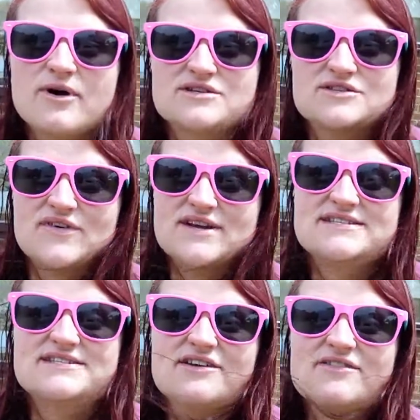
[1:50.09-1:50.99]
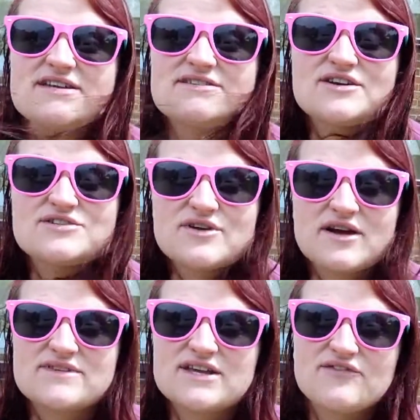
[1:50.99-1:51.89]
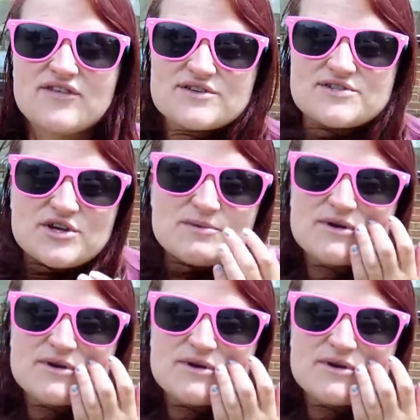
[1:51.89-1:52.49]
part of a series I do have the first